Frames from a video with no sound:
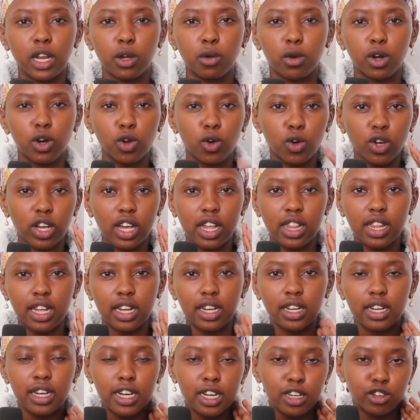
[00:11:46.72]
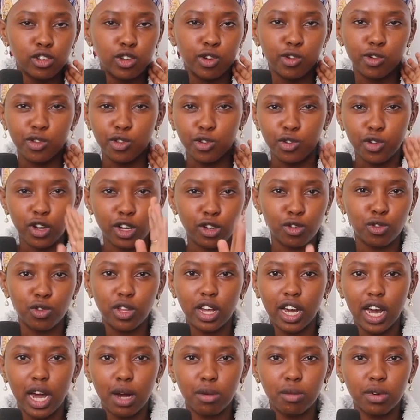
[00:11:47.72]
alikuwa naongea, then she looked straight to
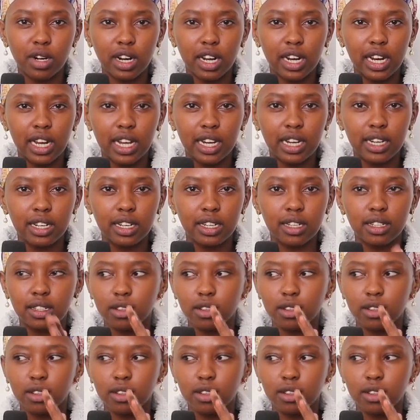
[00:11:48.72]
the camera like